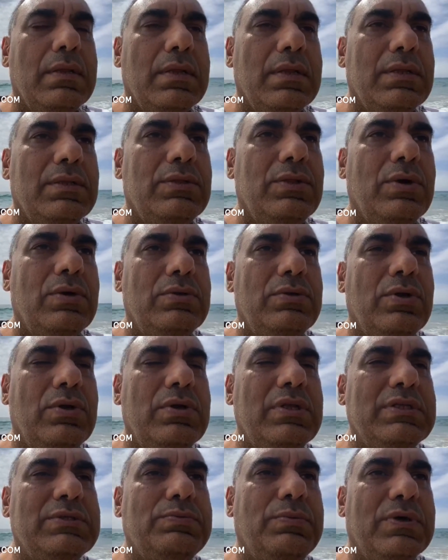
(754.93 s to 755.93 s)

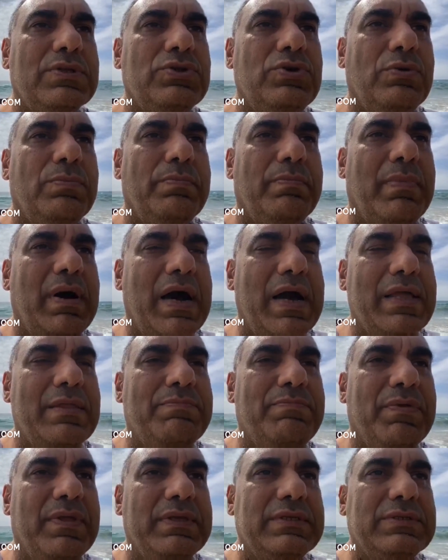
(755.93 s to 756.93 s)
Notice what your mind
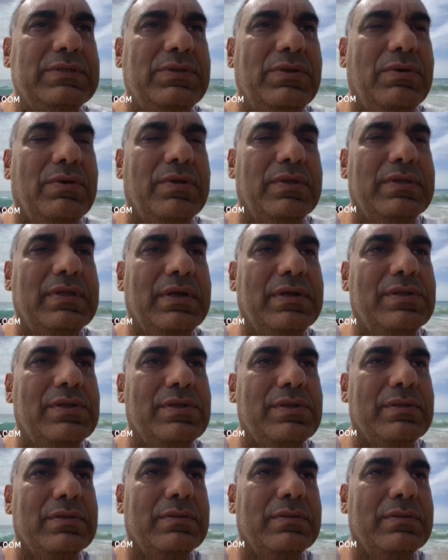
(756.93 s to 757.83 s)
brings to your attention.